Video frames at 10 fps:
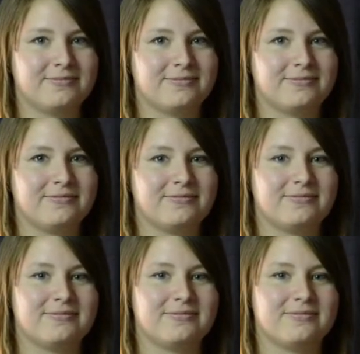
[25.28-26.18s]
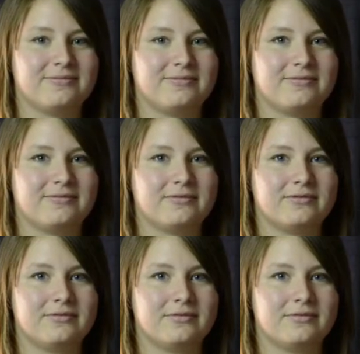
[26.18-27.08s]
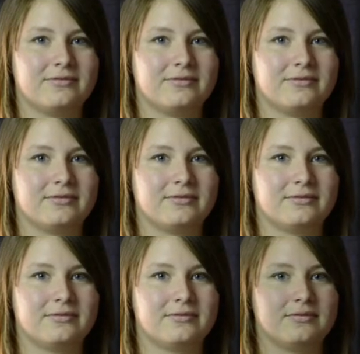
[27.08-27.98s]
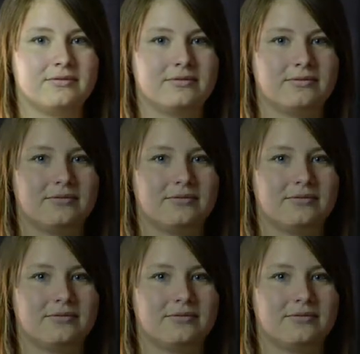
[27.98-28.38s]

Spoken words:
(silent)